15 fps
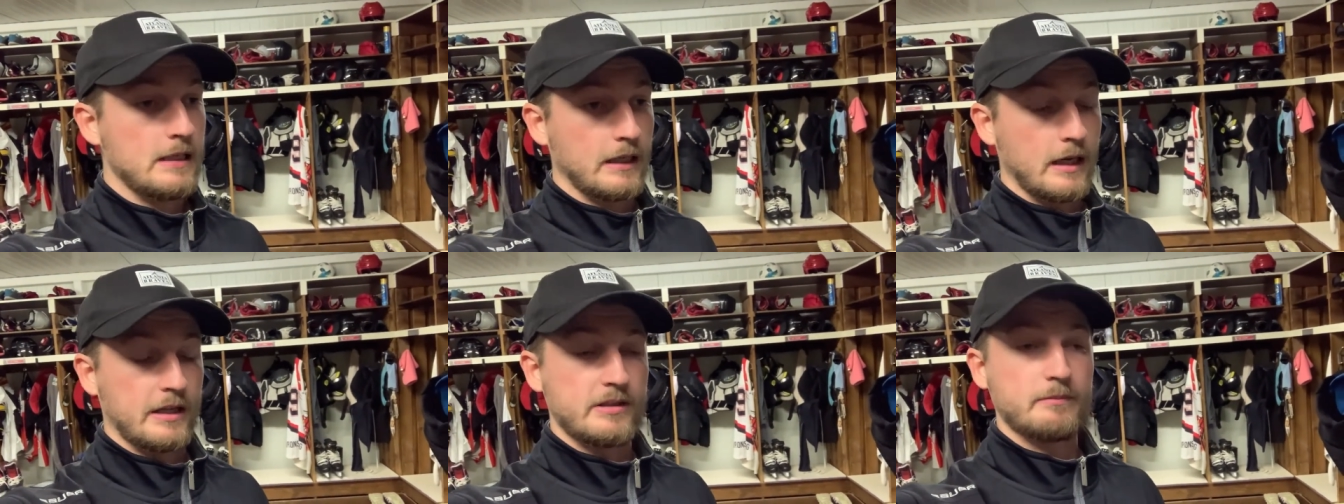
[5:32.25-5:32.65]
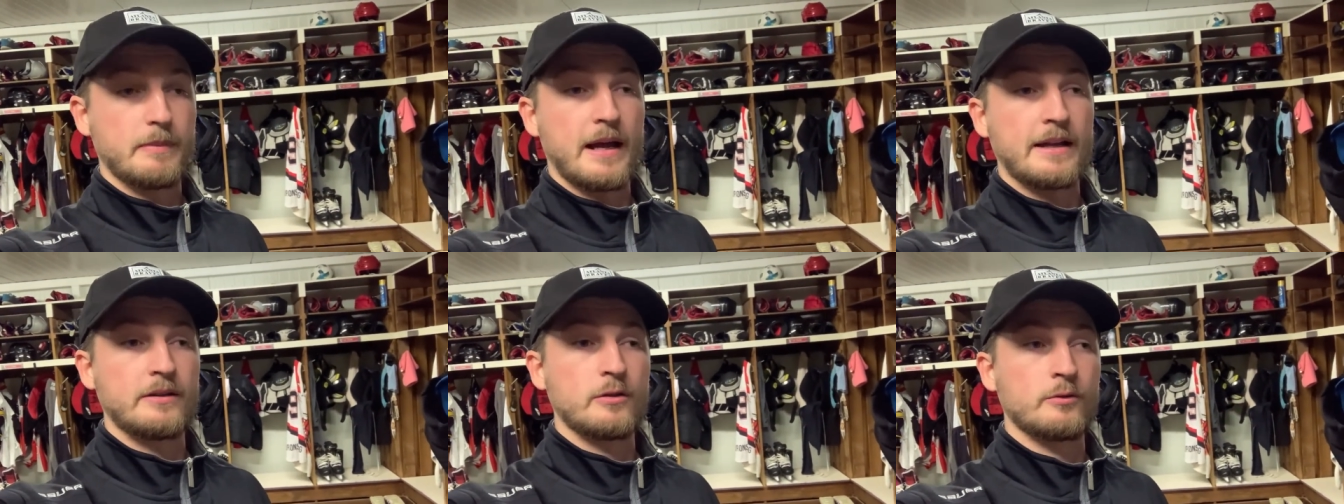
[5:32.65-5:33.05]
Got some
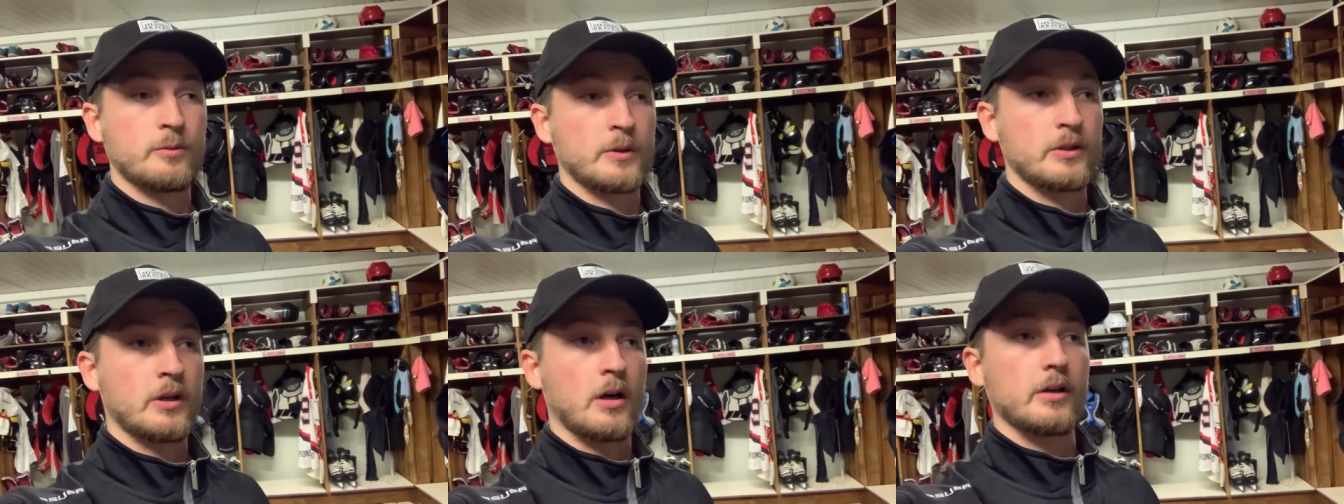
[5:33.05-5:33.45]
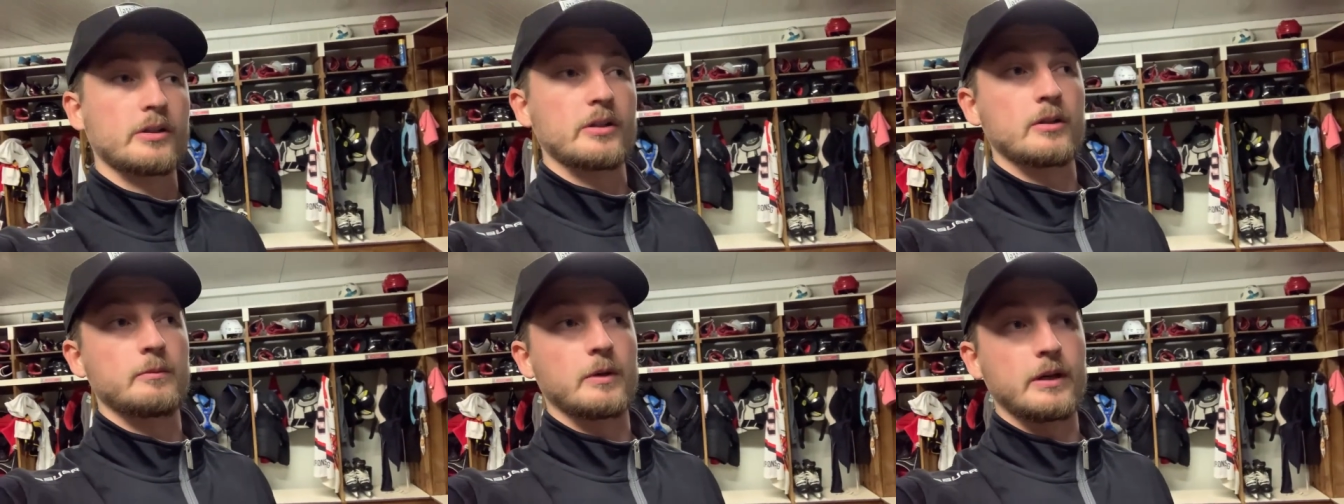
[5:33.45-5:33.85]
bad news from the
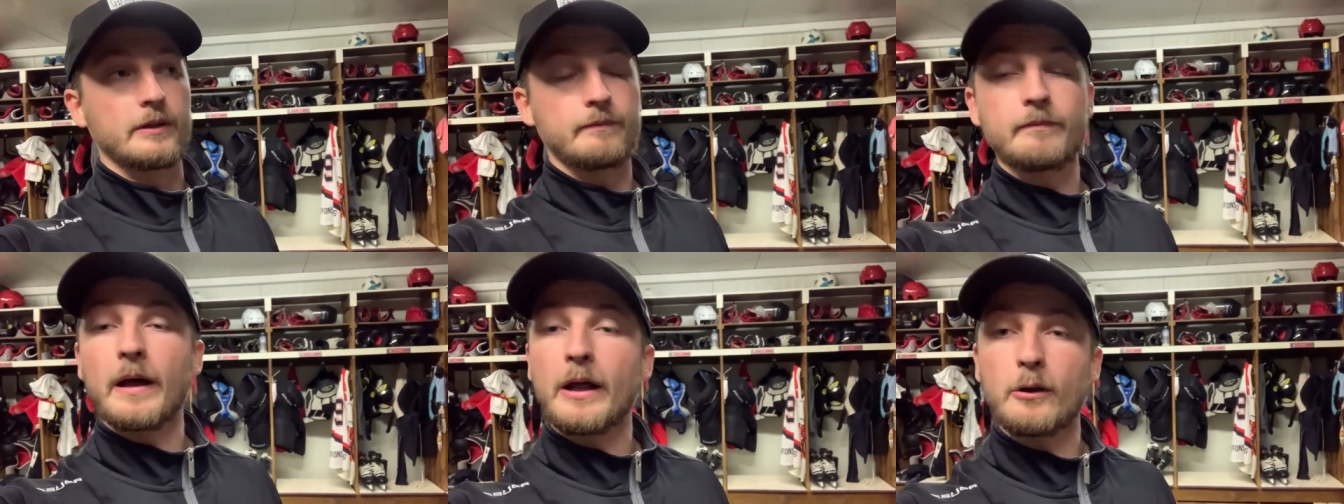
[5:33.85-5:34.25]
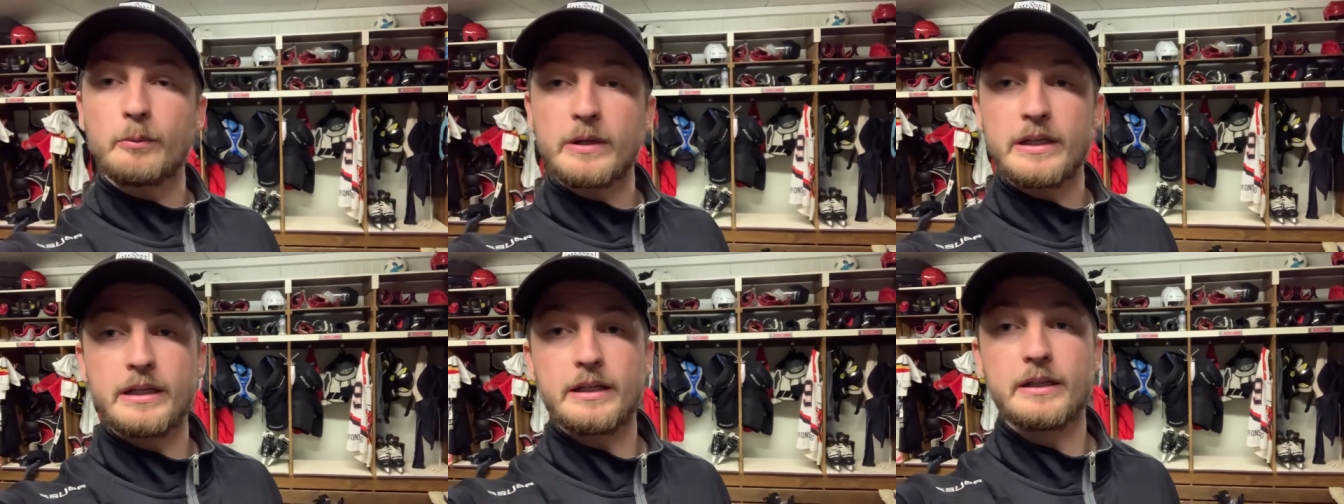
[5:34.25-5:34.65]
doctor, but that'll
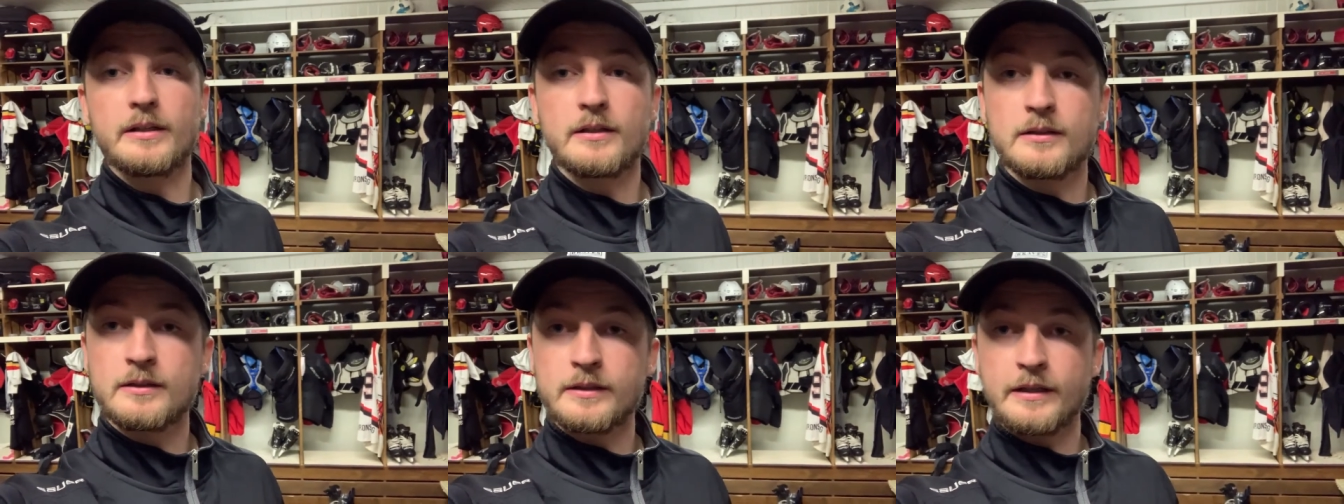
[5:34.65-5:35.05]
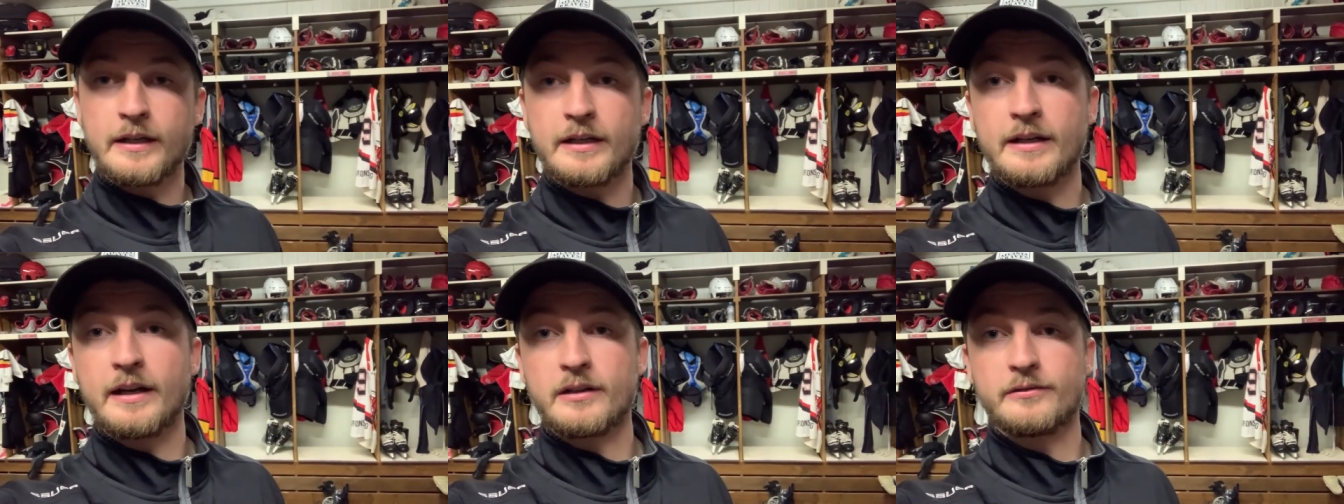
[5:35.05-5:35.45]
be in
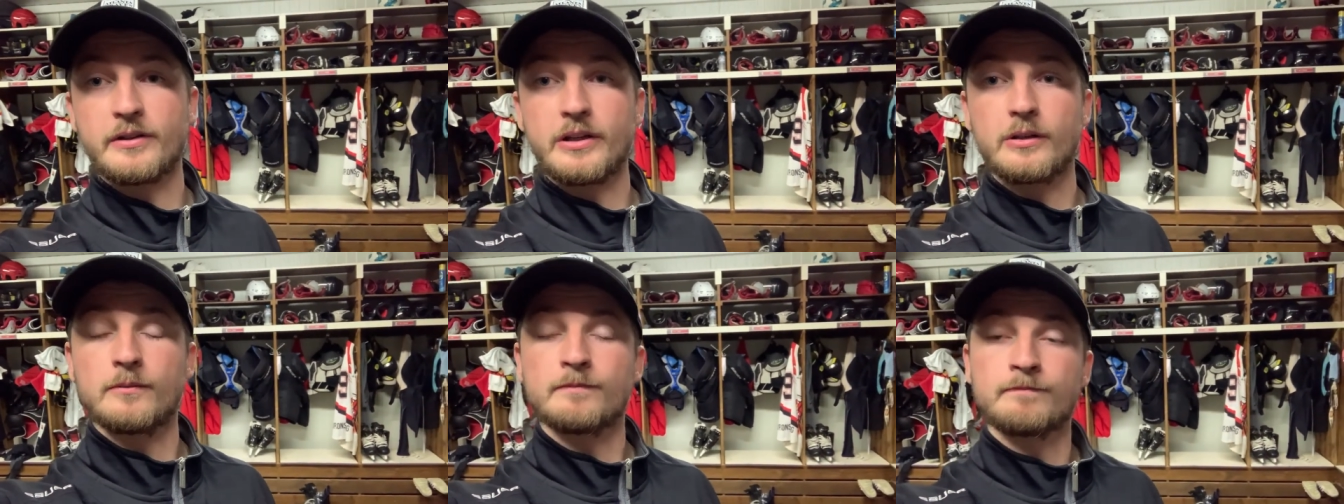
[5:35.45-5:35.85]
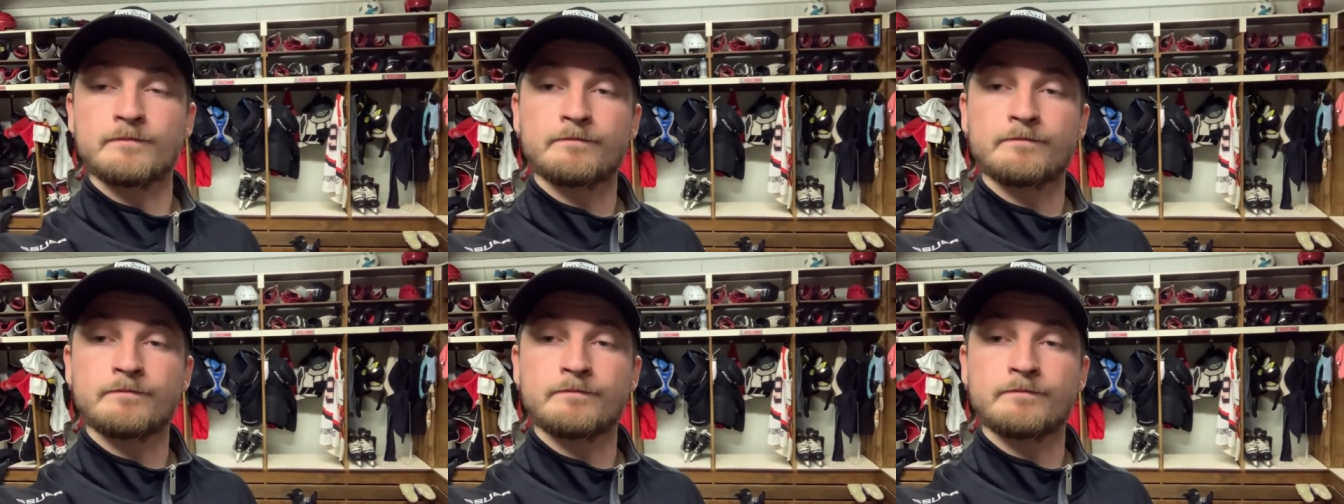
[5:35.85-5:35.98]
the next video.